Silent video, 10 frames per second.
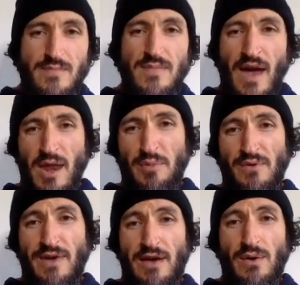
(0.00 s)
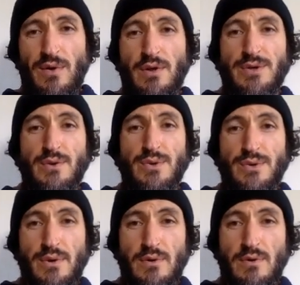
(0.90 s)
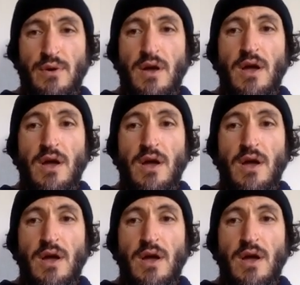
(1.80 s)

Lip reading: how to build value in your social circle.